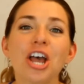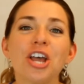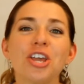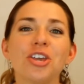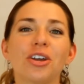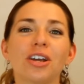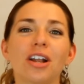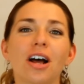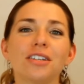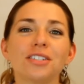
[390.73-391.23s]

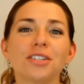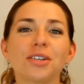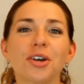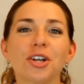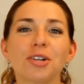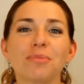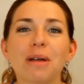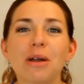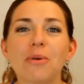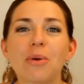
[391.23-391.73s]
You can also go
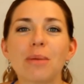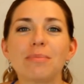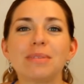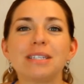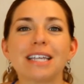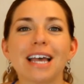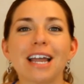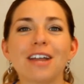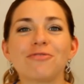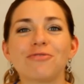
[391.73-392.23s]
to my
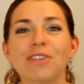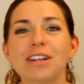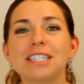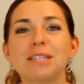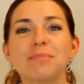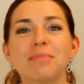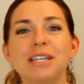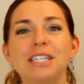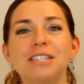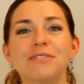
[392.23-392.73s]
website,
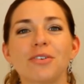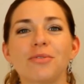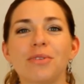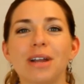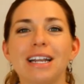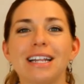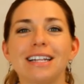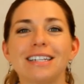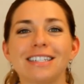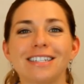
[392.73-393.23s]

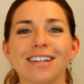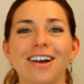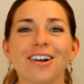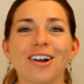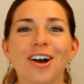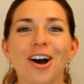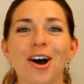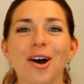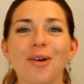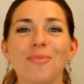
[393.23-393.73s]

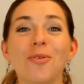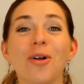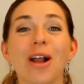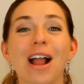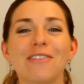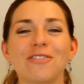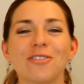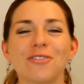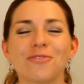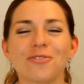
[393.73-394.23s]
recipesforradiance.com, where I
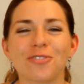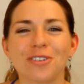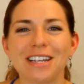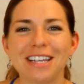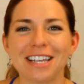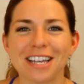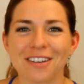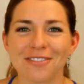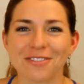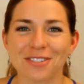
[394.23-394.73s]
have a free
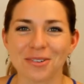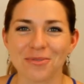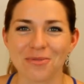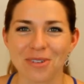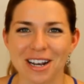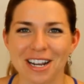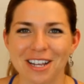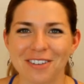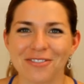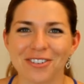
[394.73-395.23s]
gift
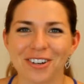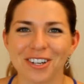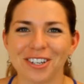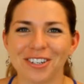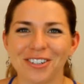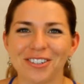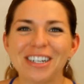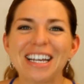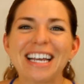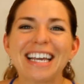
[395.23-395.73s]
waiting for
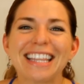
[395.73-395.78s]
you.